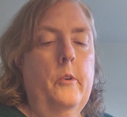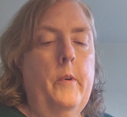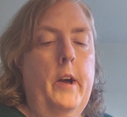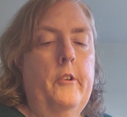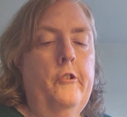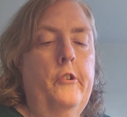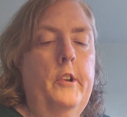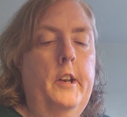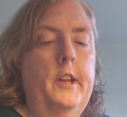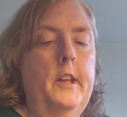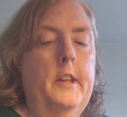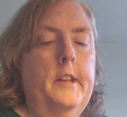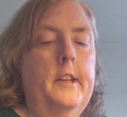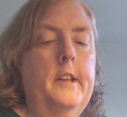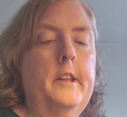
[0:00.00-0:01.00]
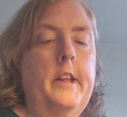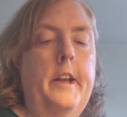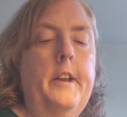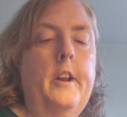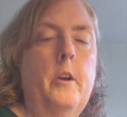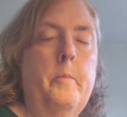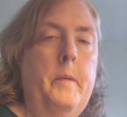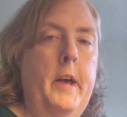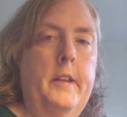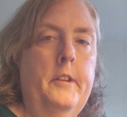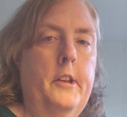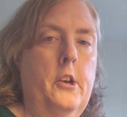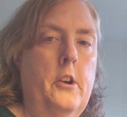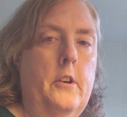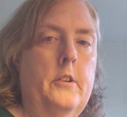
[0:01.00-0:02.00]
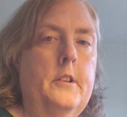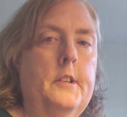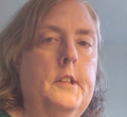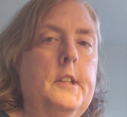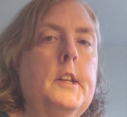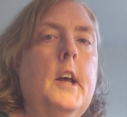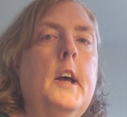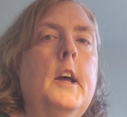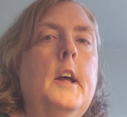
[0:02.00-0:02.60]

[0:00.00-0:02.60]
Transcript: question is the Knight of Pentacles.